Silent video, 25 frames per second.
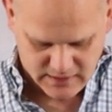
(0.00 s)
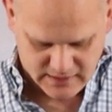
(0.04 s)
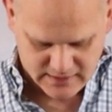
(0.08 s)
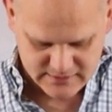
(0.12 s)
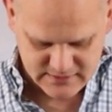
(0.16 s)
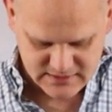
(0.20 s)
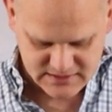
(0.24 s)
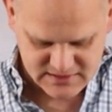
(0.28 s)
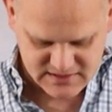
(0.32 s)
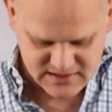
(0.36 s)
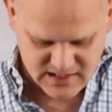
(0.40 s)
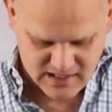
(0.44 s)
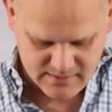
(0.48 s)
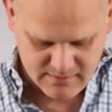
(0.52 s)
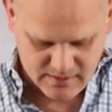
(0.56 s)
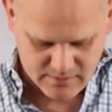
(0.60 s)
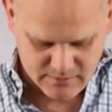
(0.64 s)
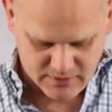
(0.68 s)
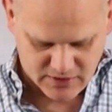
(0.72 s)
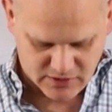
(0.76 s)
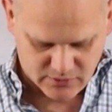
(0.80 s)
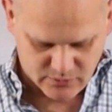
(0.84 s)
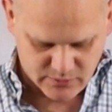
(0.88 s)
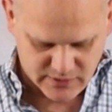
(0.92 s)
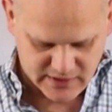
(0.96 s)
And this time I'm
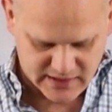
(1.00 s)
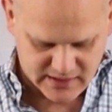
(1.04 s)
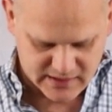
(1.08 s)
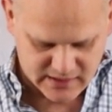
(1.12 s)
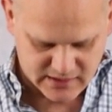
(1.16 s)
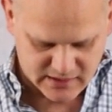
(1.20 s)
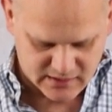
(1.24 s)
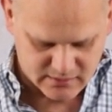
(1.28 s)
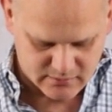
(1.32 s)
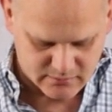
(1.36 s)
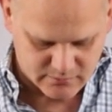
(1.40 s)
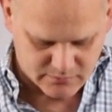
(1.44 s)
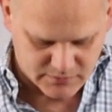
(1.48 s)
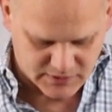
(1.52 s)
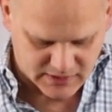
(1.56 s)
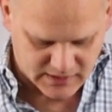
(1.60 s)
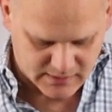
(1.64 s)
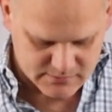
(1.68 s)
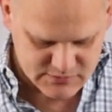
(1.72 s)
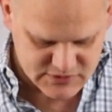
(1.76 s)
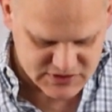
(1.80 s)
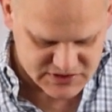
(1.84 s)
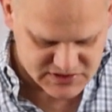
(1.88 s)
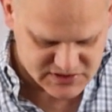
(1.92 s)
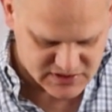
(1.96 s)
going to read it, but
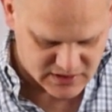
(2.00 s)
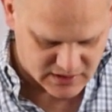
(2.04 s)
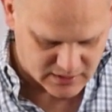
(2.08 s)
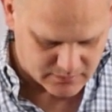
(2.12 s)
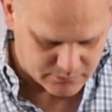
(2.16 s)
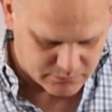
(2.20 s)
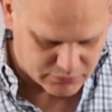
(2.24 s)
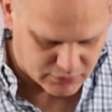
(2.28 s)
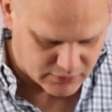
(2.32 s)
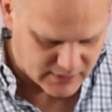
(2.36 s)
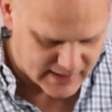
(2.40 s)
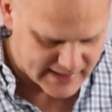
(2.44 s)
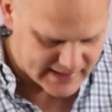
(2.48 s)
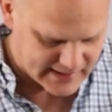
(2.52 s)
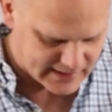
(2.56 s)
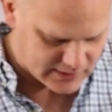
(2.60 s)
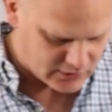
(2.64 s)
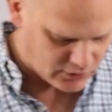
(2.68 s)
I'm just going to pray